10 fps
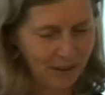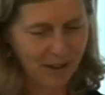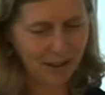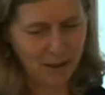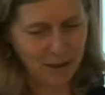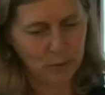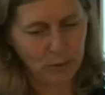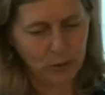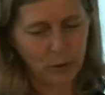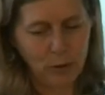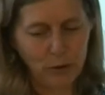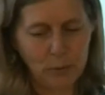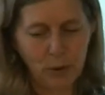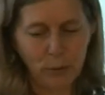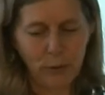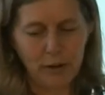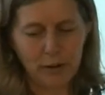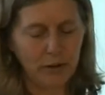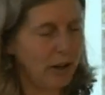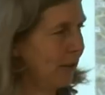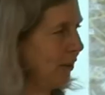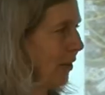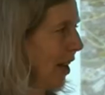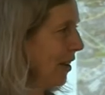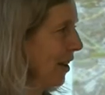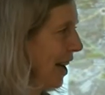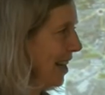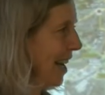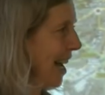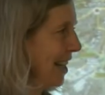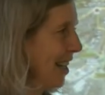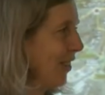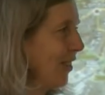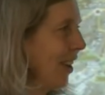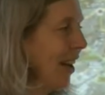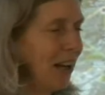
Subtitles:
it used to be called Fight the Flights, now Heycan East,